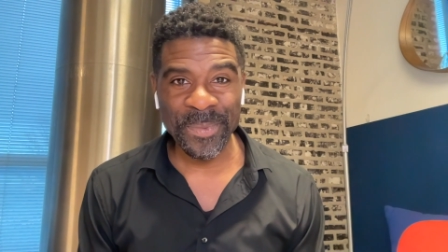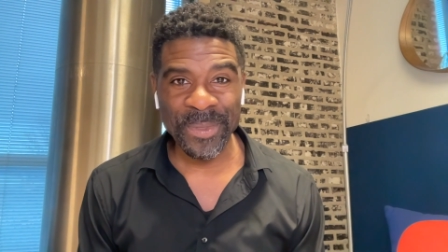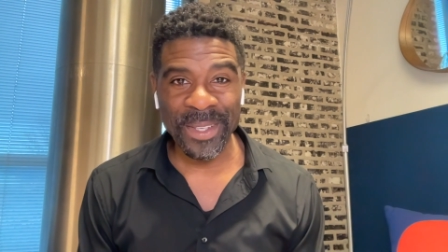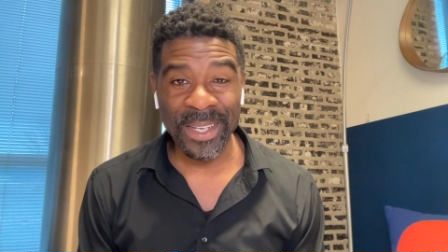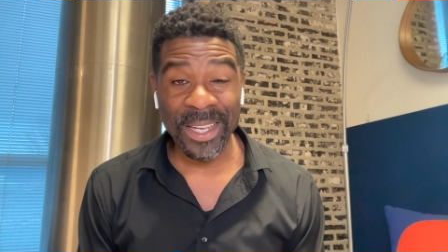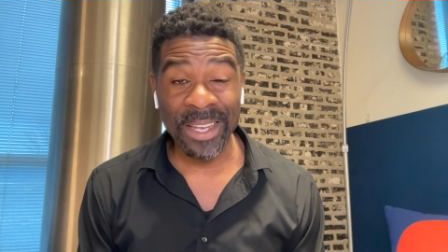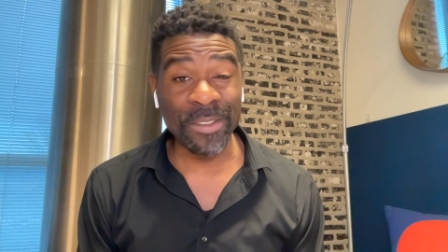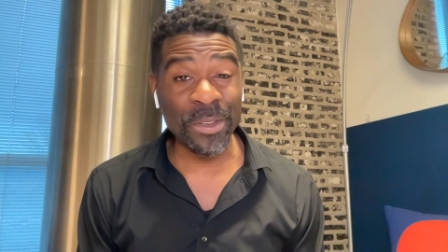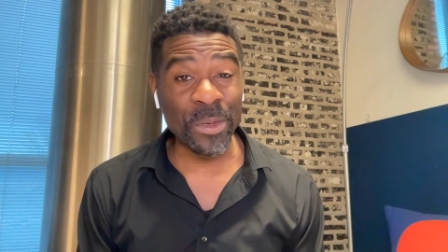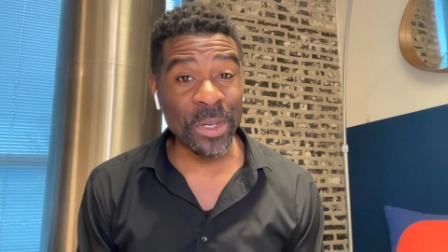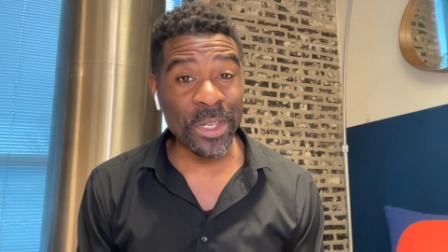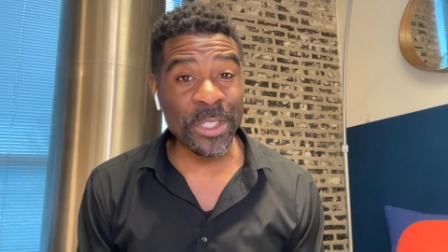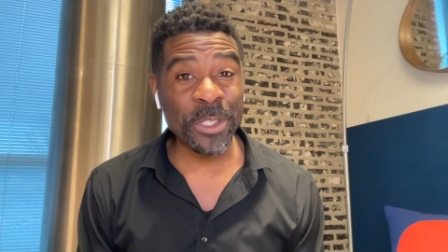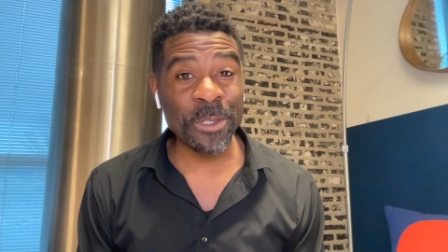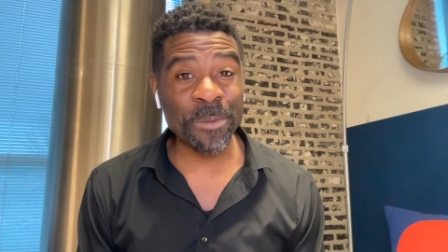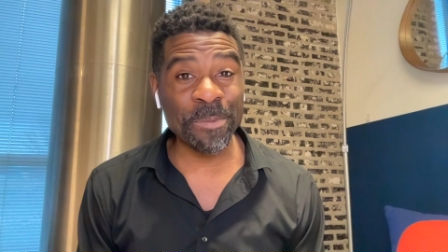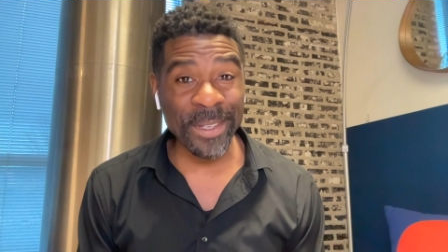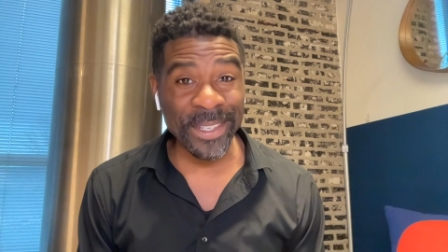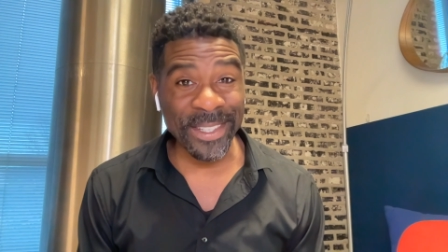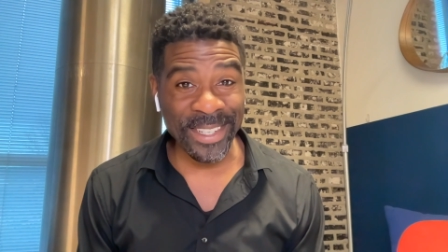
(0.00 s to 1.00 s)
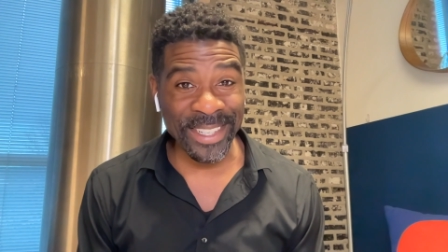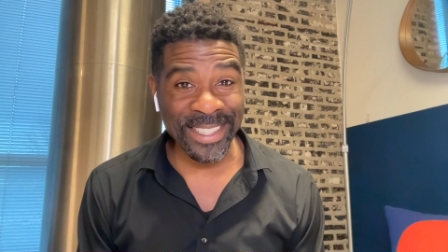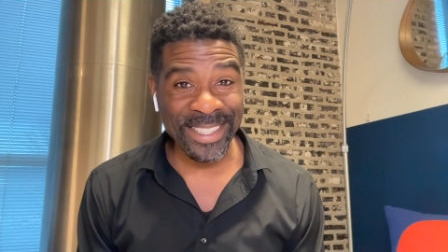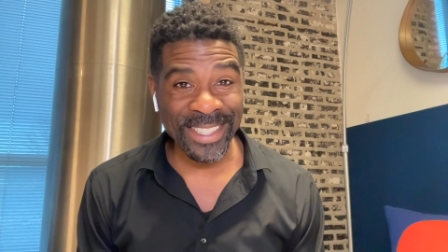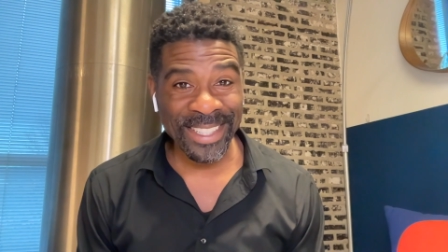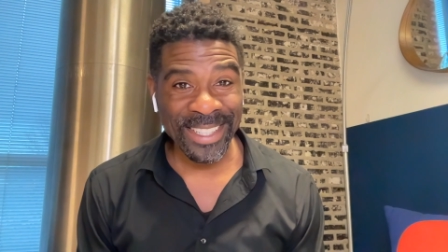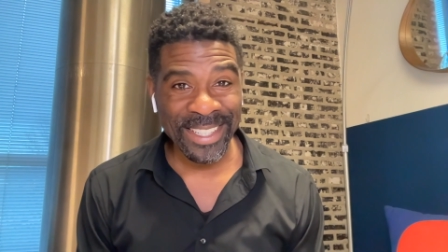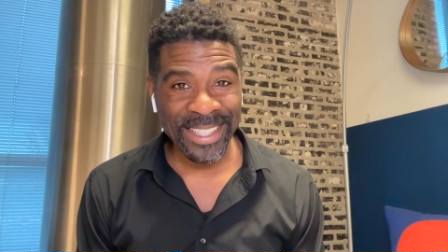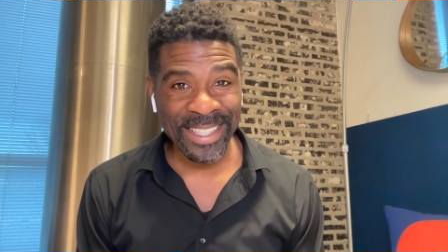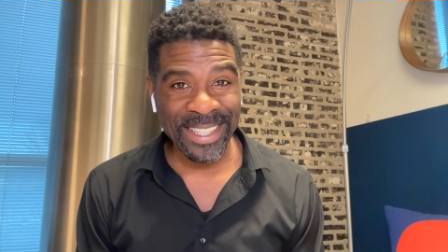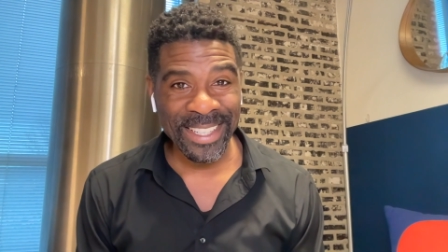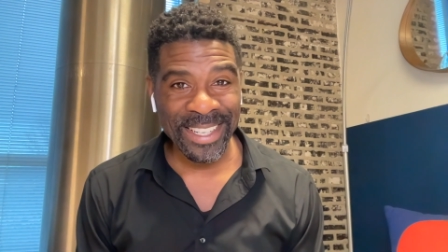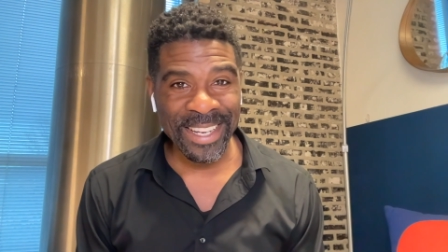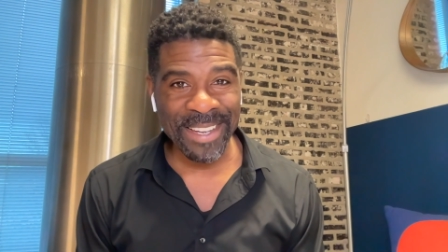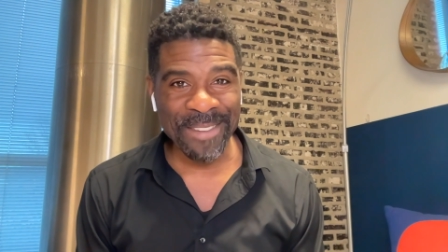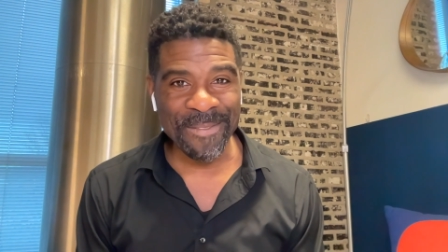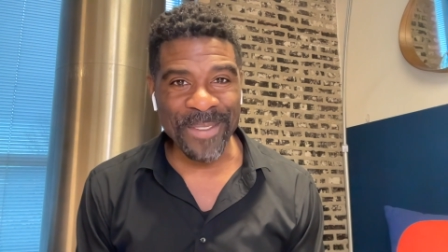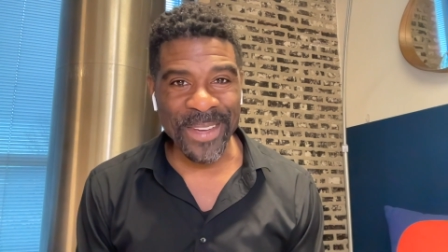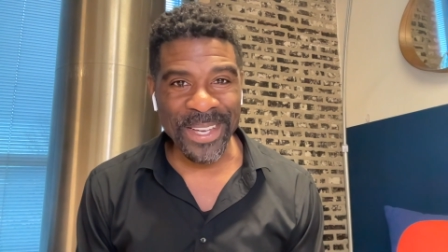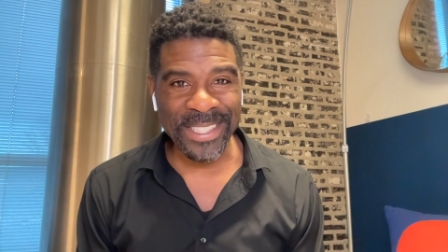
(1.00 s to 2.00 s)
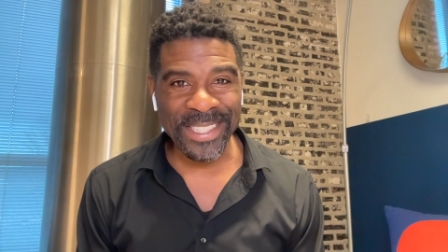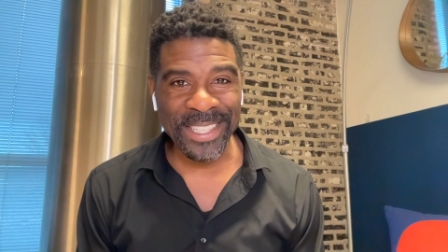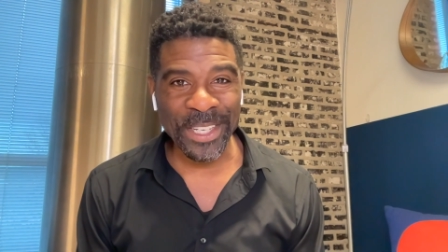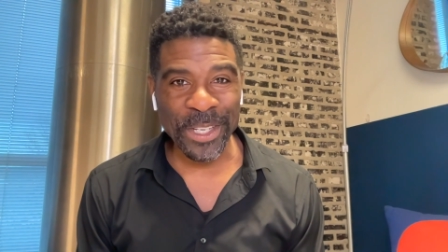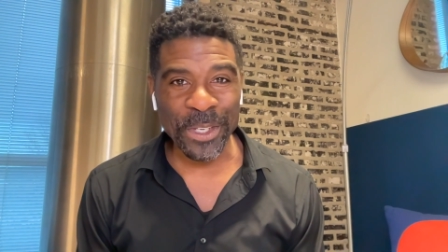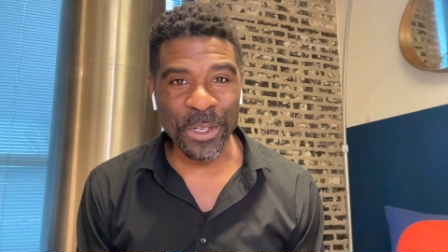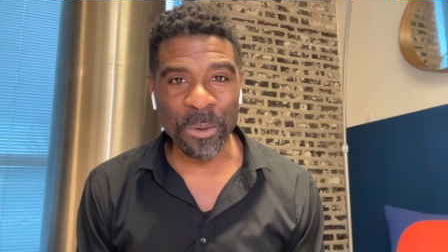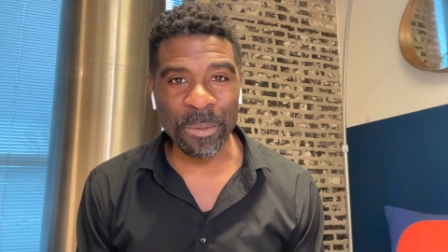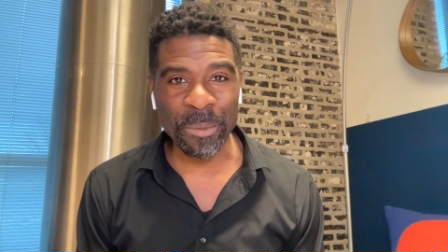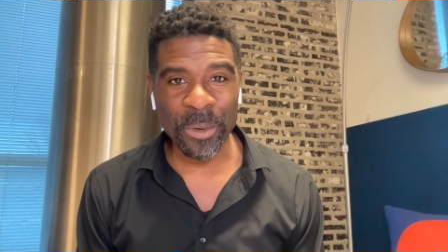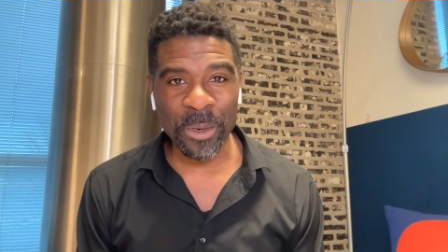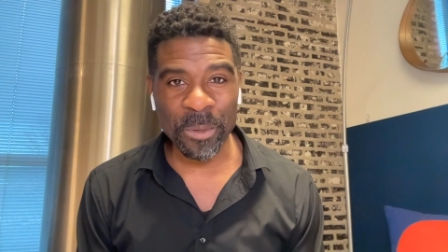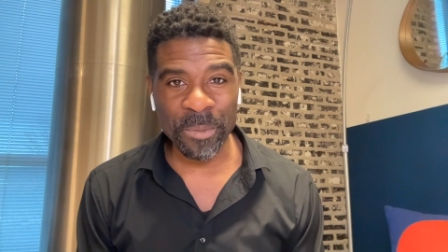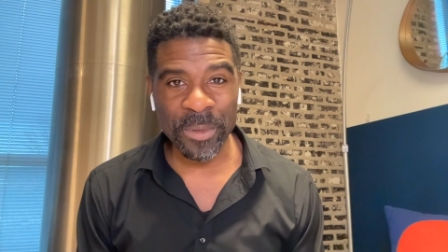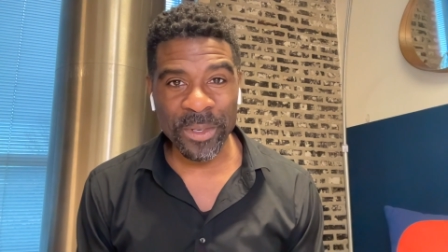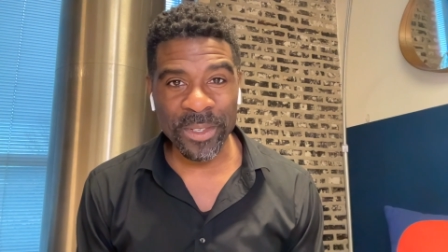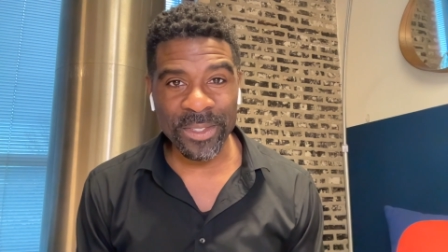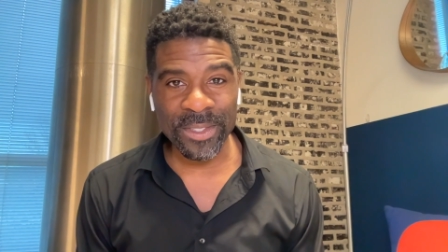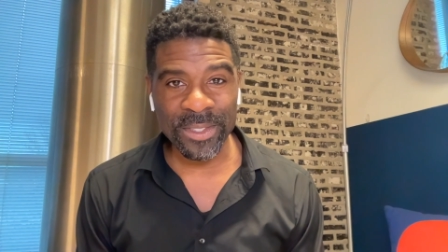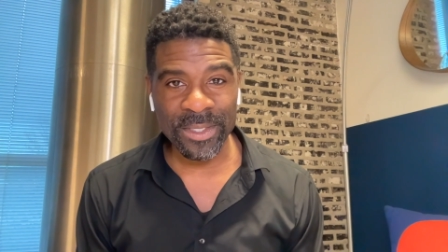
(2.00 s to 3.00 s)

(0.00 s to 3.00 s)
If you can spend it investing in your purpose,